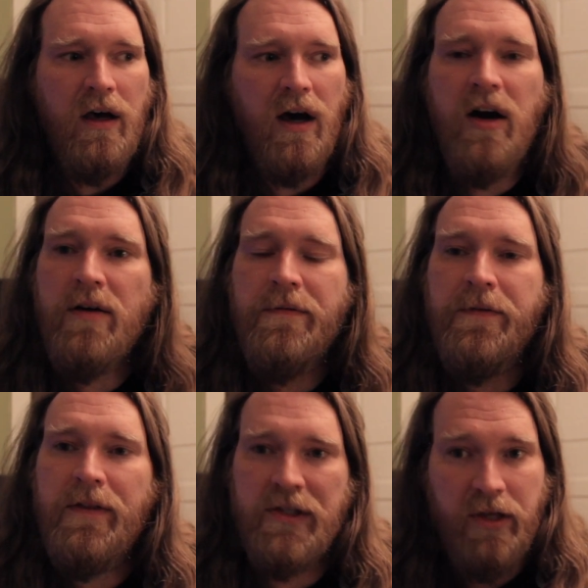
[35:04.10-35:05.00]

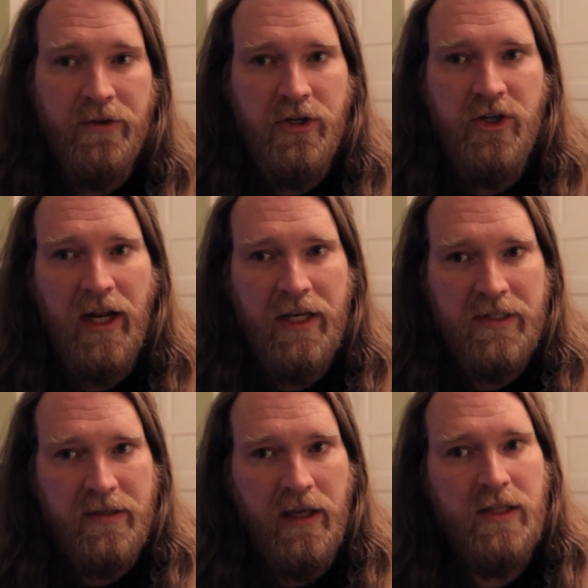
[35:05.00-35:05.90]
of the Southern United
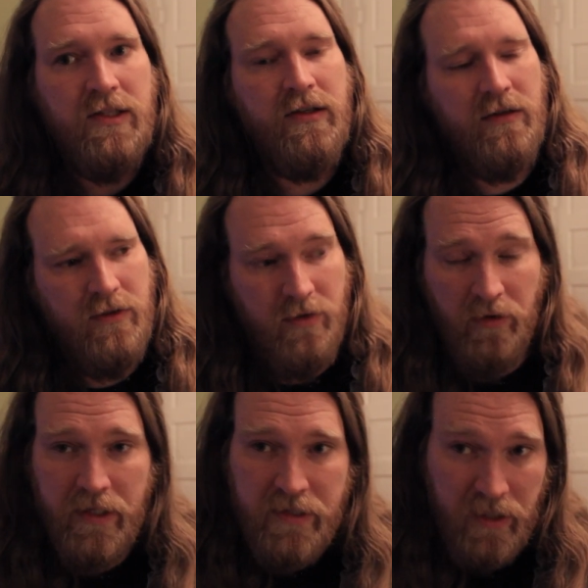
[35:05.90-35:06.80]
States,
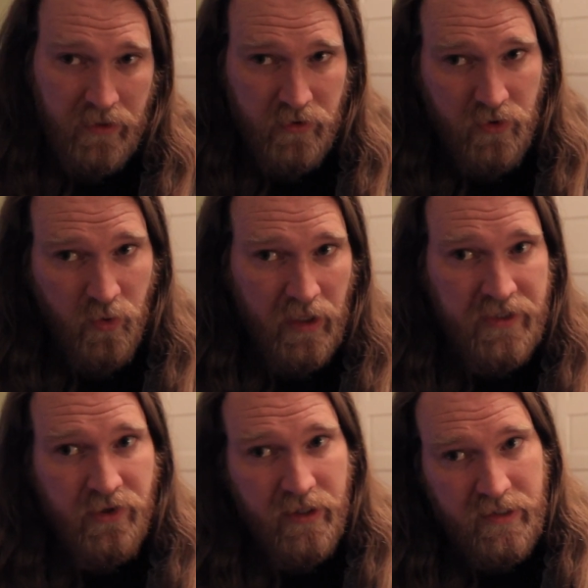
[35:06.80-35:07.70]
to a
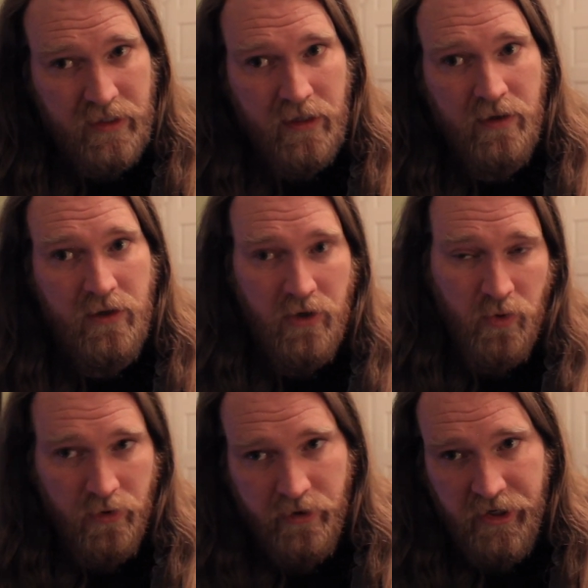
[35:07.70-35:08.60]
lesser extent, the
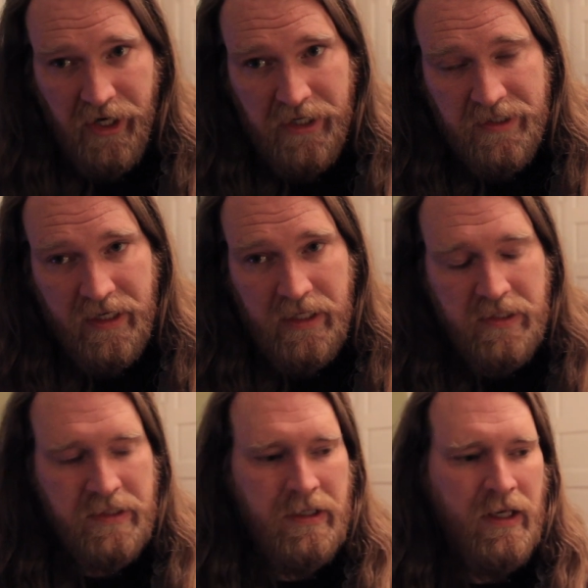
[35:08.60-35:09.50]
Northern United
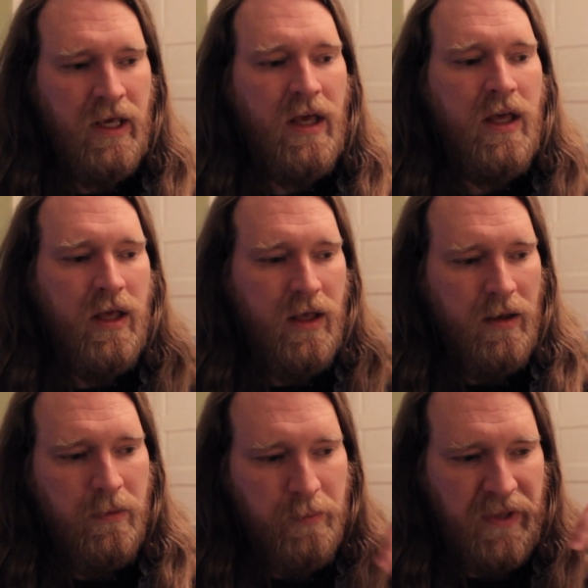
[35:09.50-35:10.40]
States.
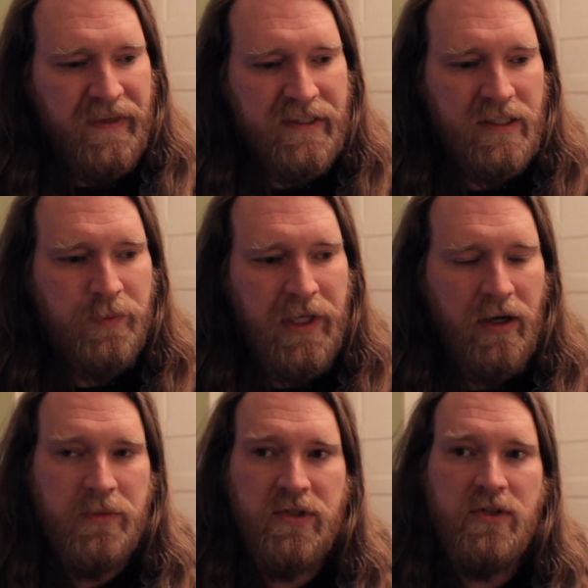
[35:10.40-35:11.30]
But this has
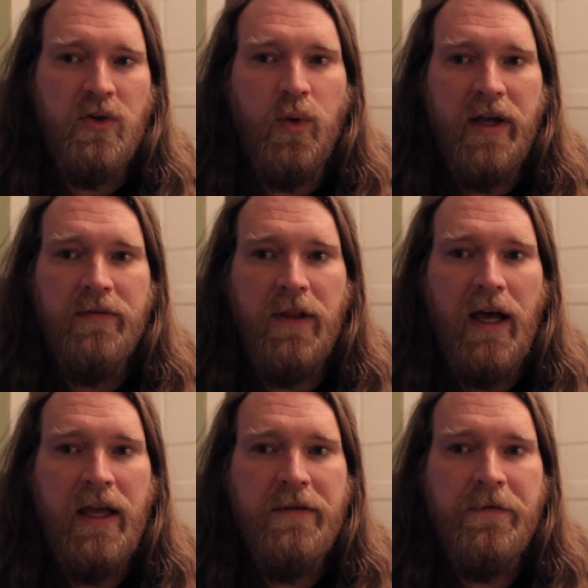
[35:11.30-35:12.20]
become such a way of
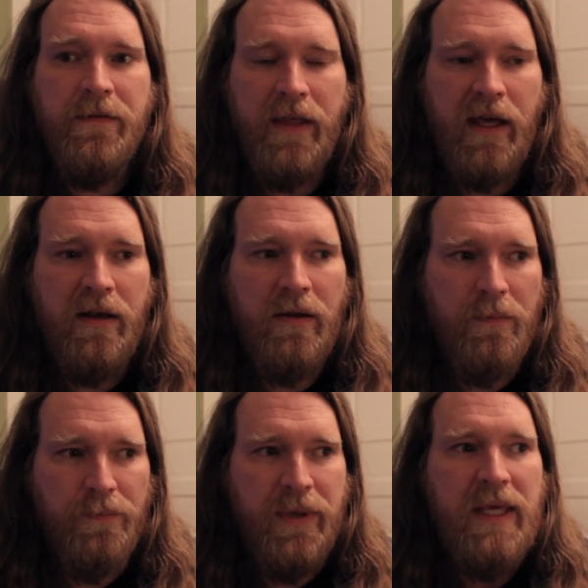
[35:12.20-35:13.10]
life that
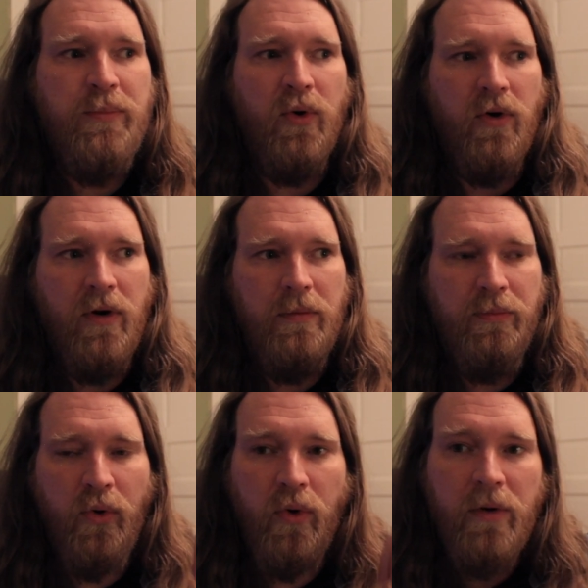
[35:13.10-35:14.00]
people,
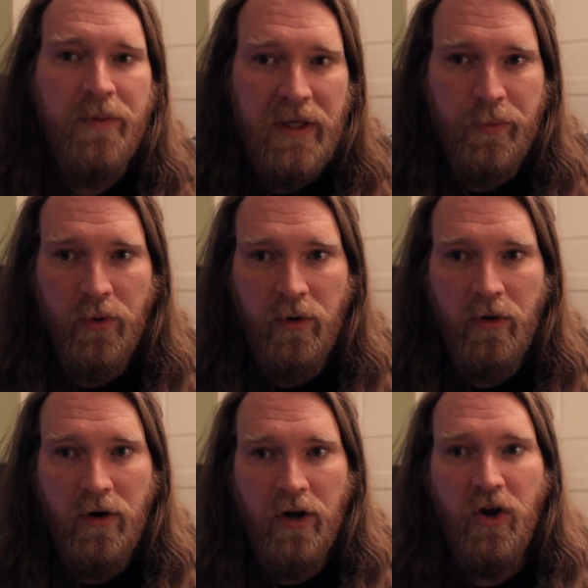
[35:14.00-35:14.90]
poor
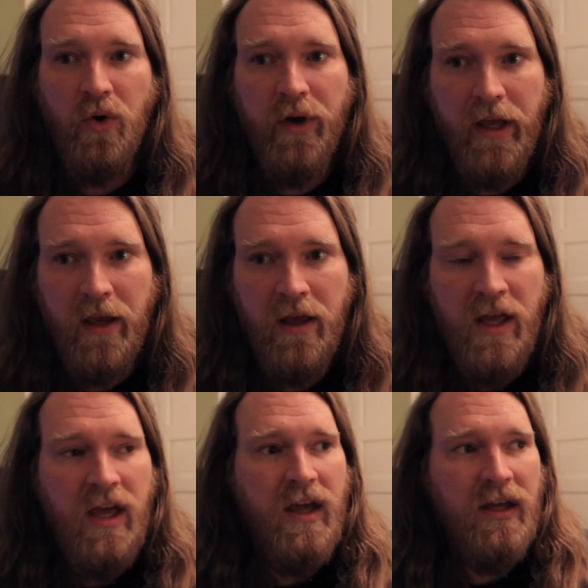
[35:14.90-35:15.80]
people, are going
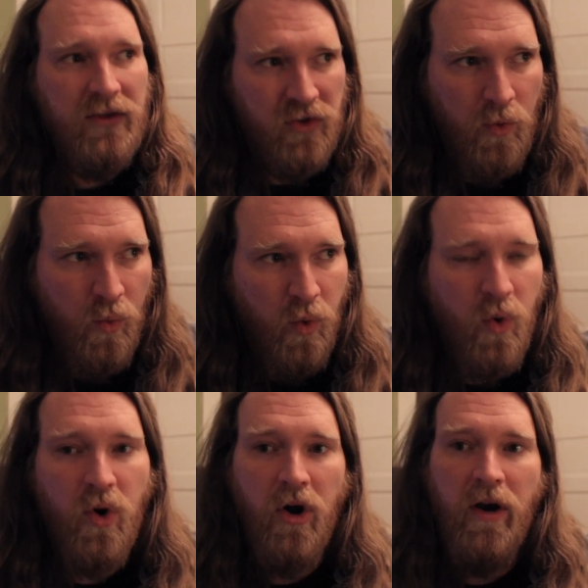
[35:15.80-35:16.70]
to
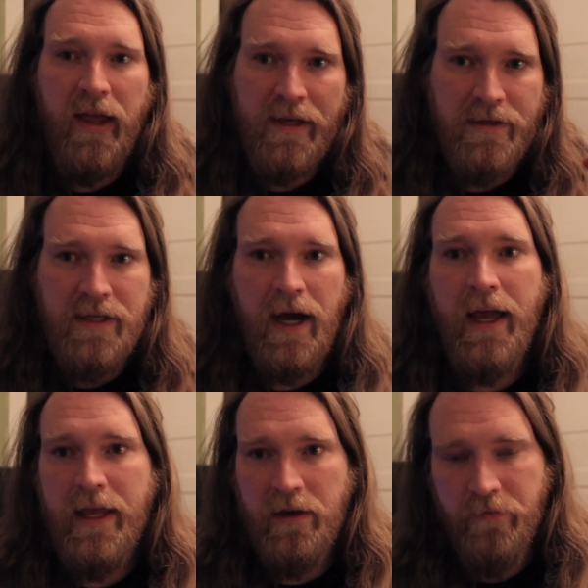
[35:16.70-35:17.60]
war and
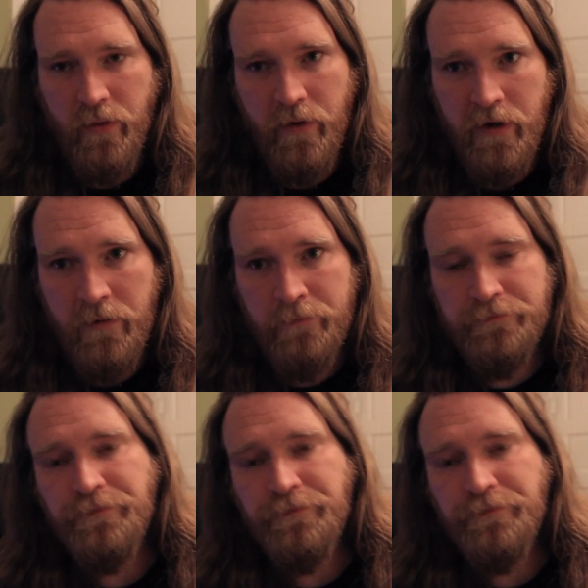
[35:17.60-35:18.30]
dying for it.